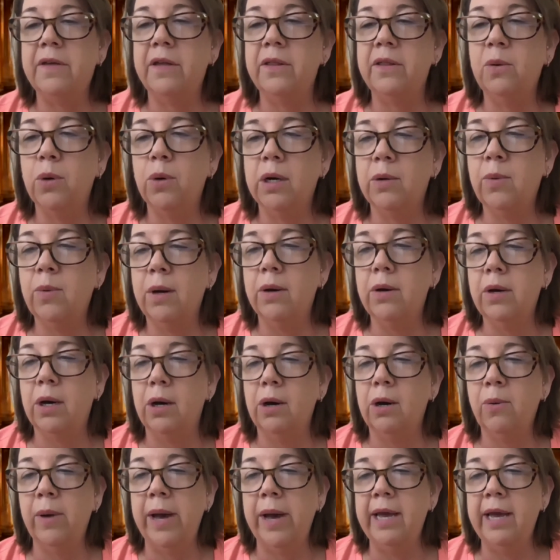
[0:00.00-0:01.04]
The work won't go
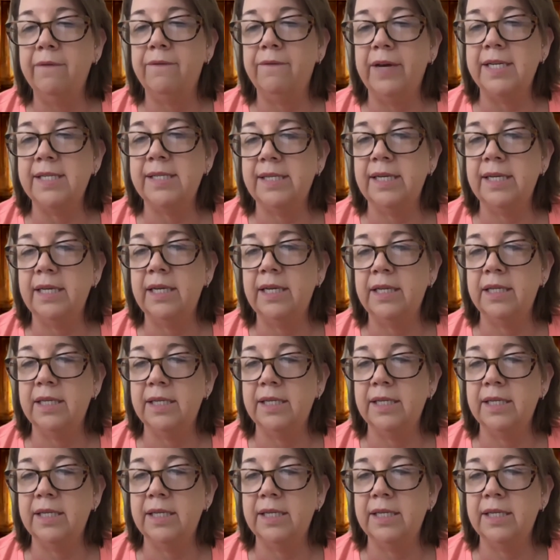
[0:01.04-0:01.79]
away if I sit in the